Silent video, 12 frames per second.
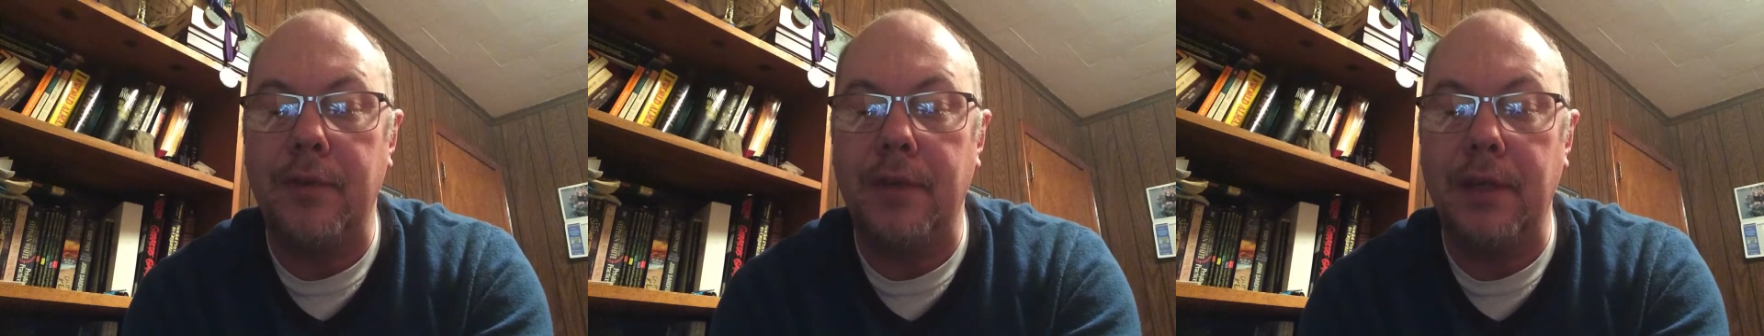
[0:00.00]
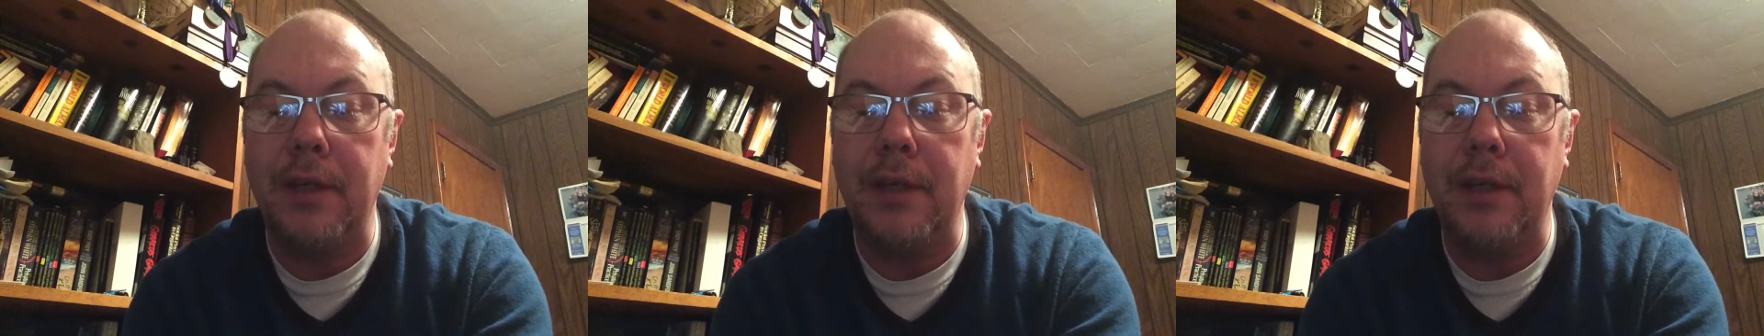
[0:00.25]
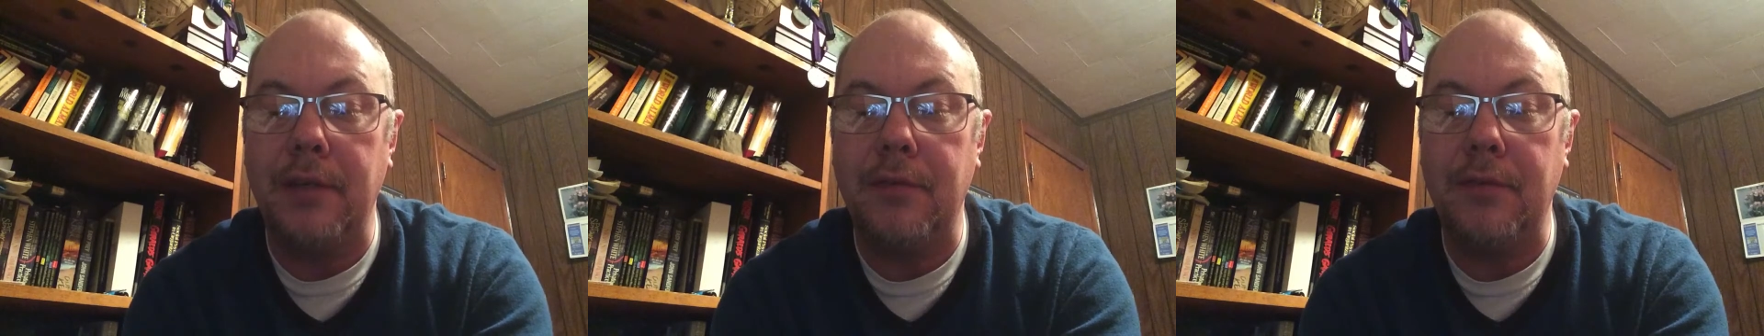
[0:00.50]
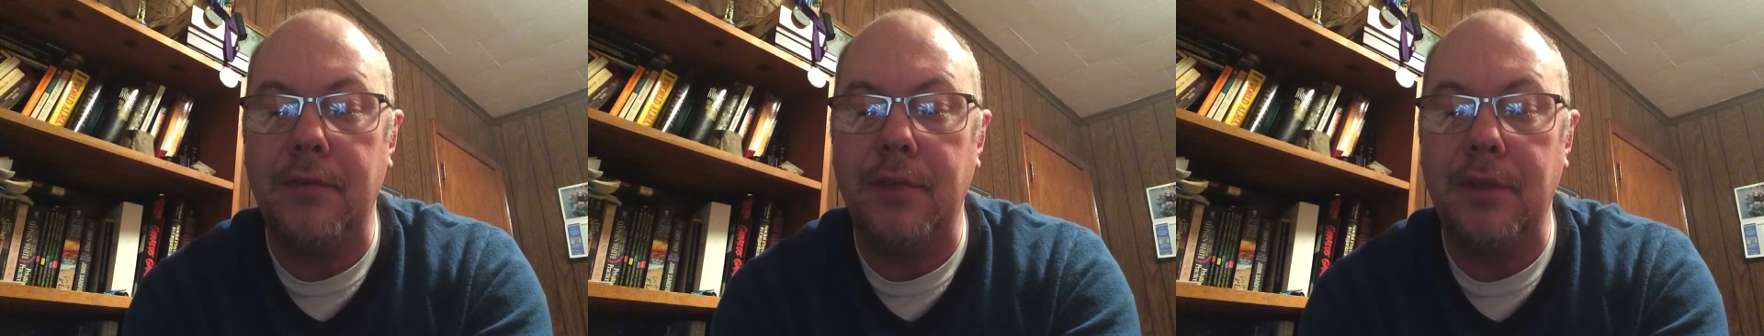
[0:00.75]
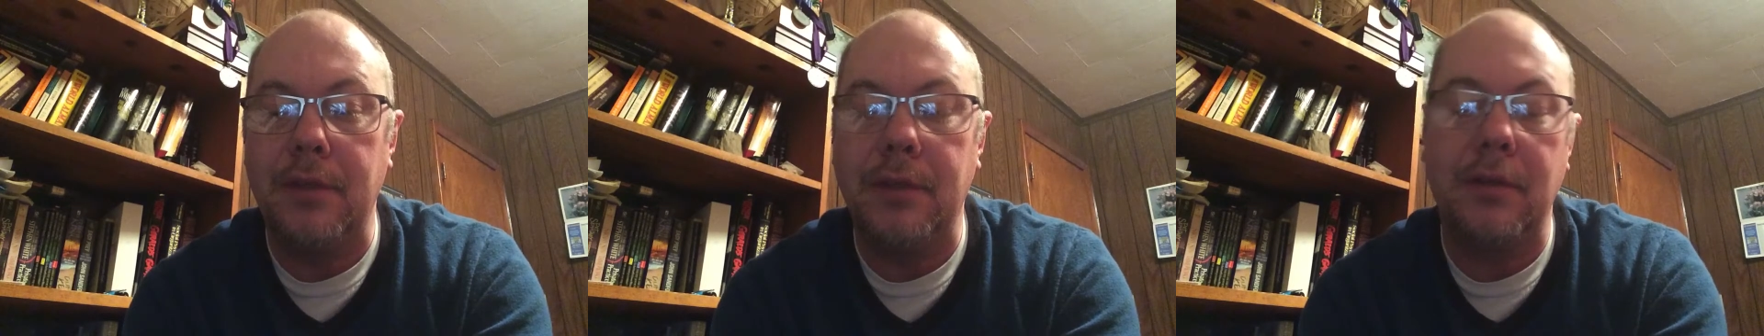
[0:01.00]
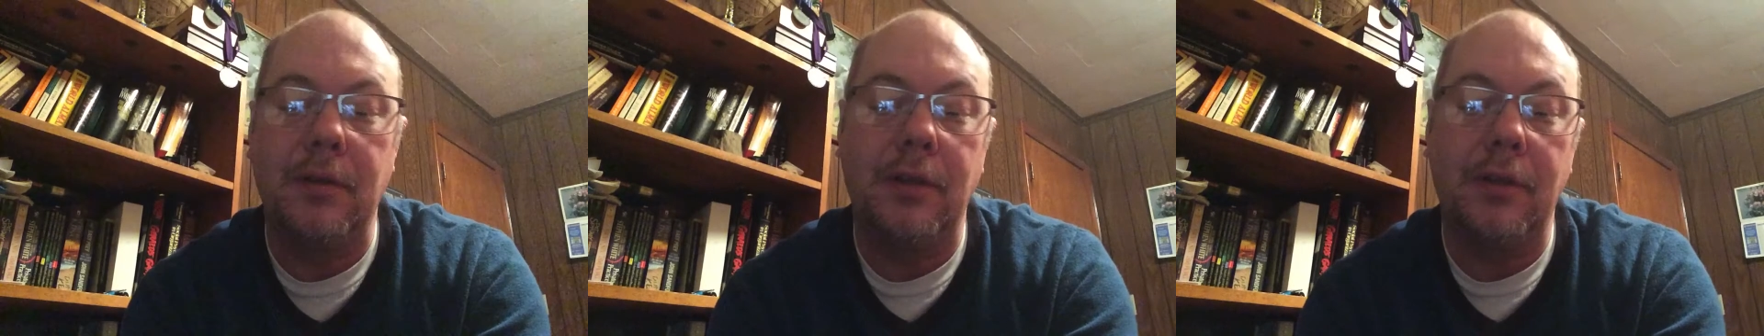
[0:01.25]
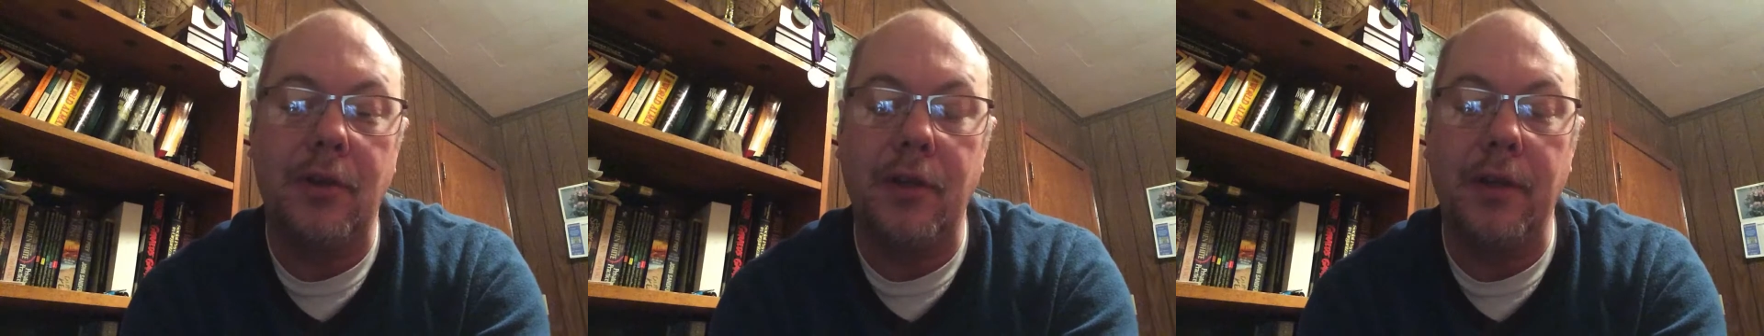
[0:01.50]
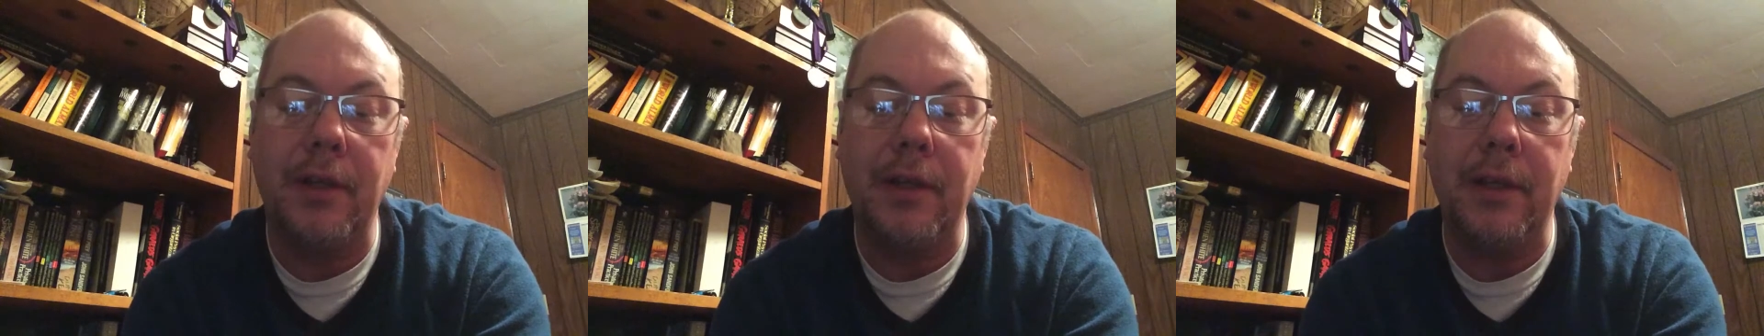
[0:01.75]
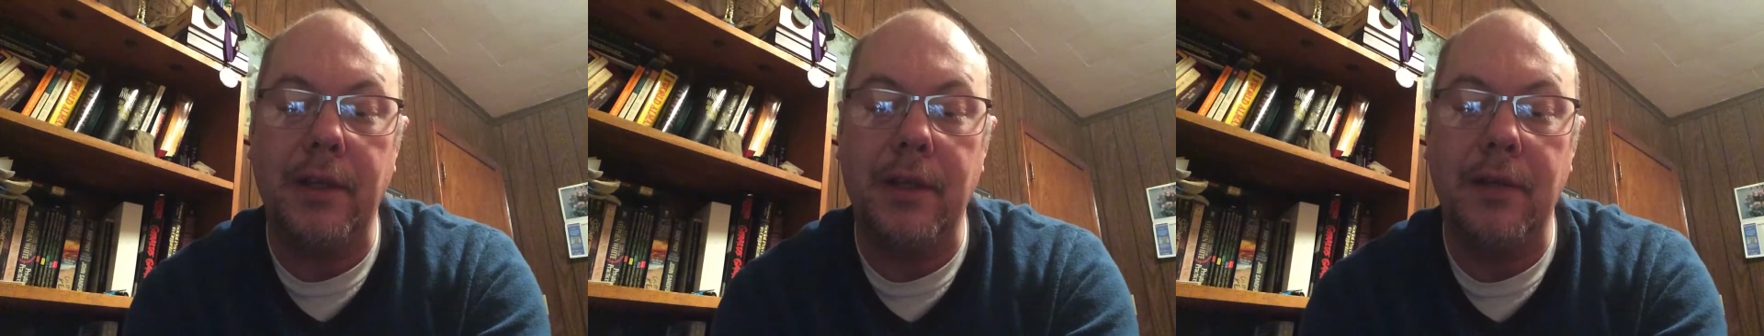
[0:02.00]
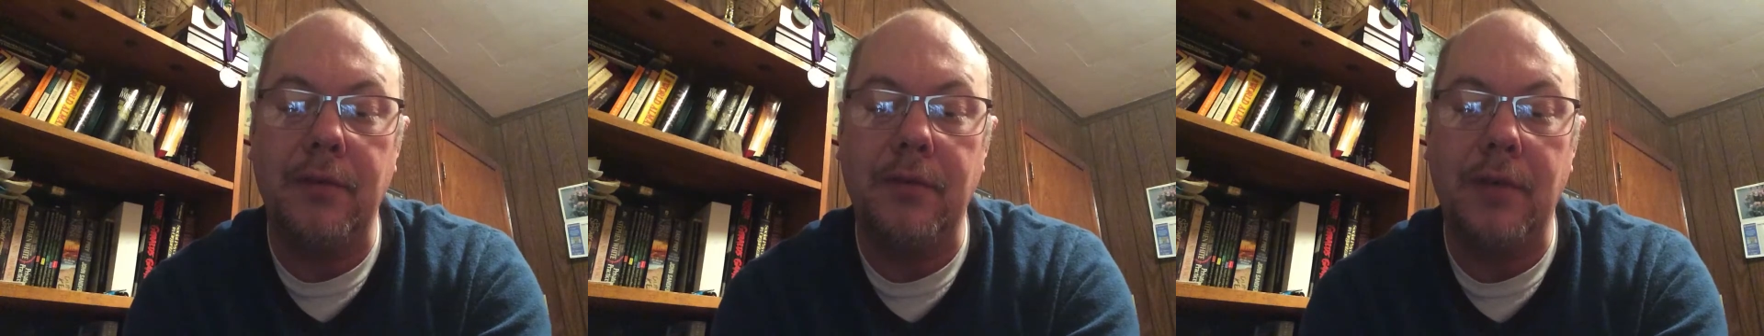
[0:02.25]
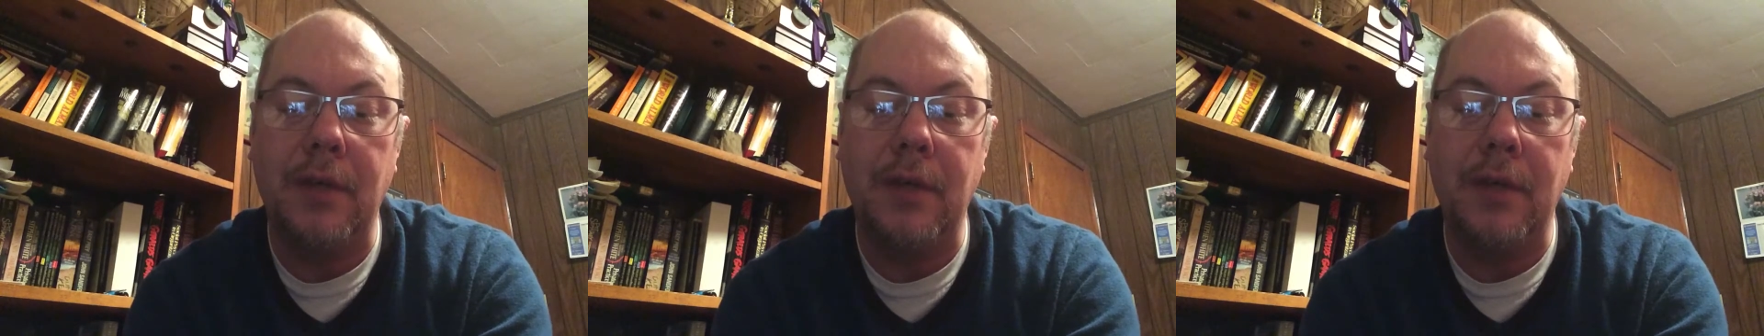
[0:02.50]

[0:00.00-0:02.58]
lived, currently live,